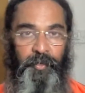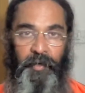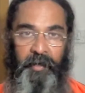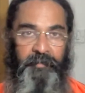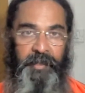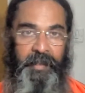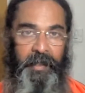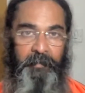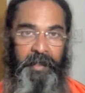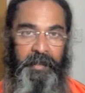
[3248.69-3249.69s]
Not a physical
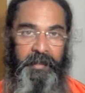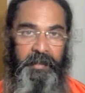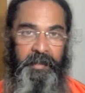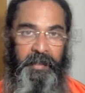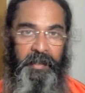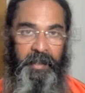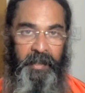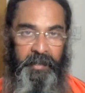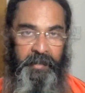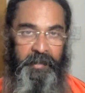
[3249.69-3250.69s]
beast.
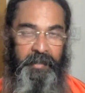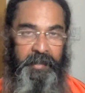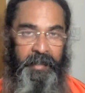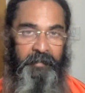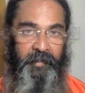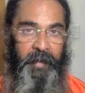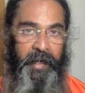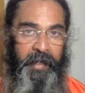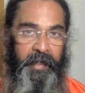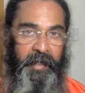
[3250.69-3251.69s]
It's a state of the
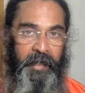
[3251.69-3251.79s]
mind.